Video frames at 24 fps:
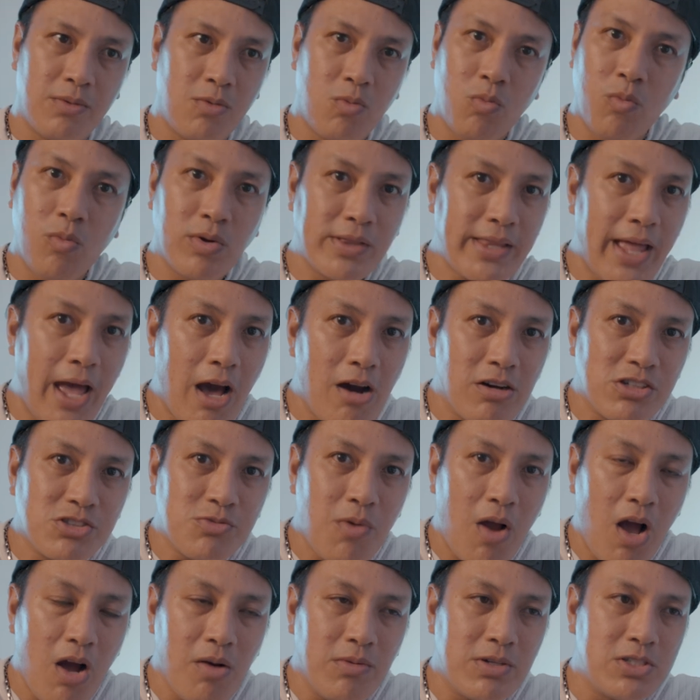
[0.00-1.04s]
What the hell is
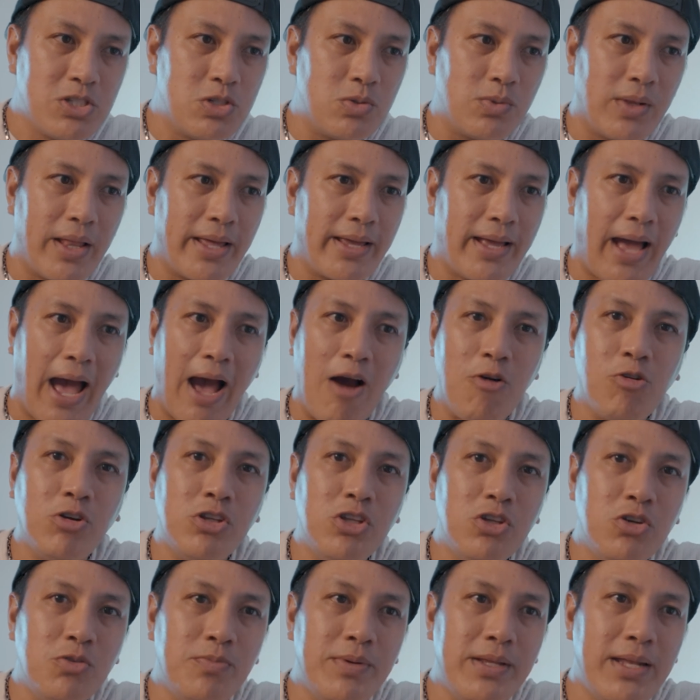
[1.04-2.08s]
wrong with you? Like, how could
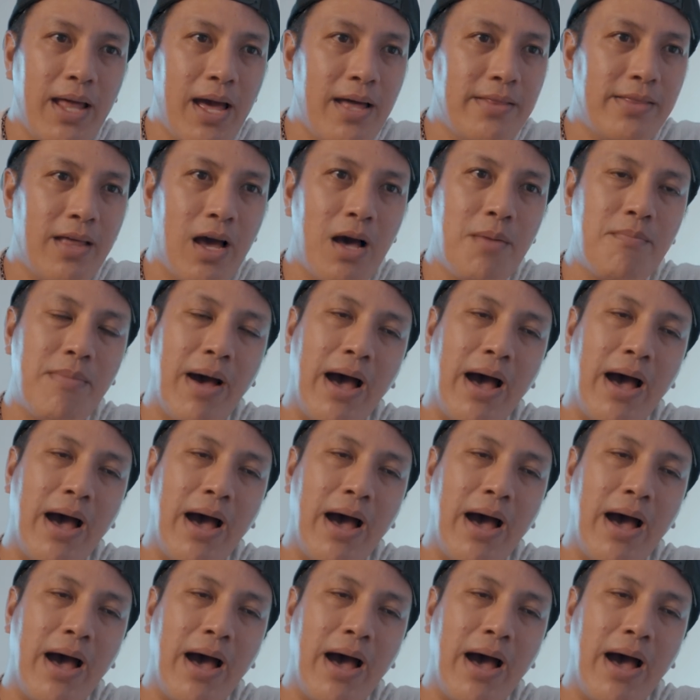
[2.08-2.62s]
you be that dumb?